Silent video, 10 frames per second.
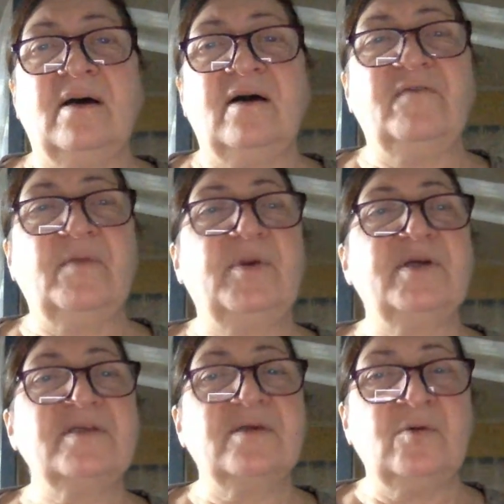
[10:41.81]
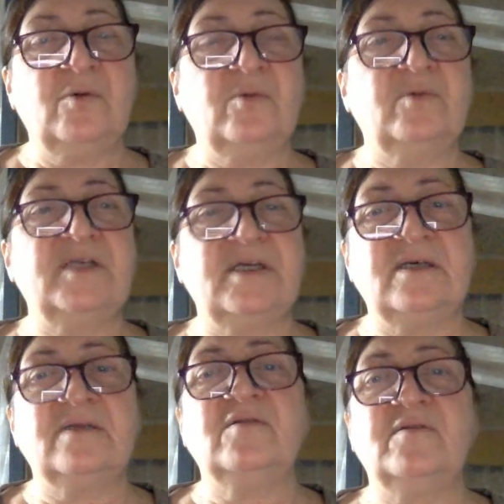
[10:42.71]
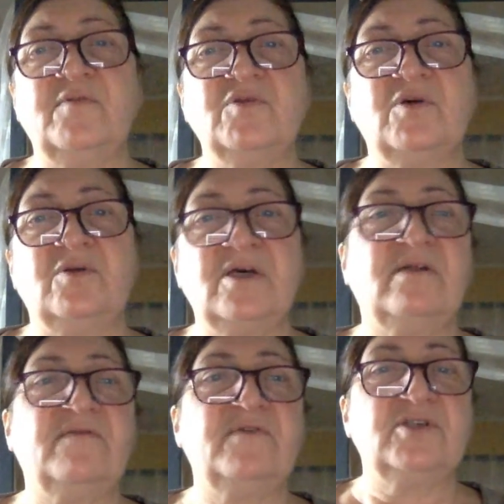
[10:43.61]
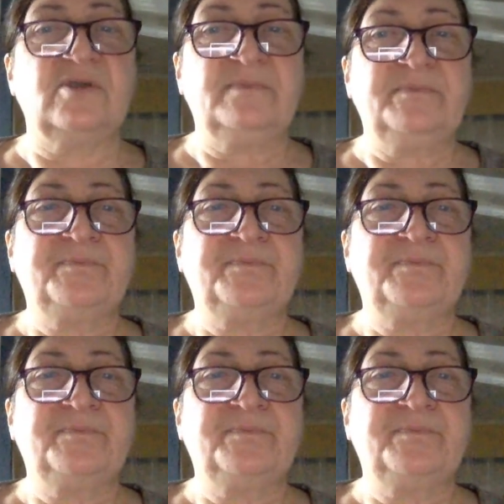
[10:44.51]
of a person who did interviews on television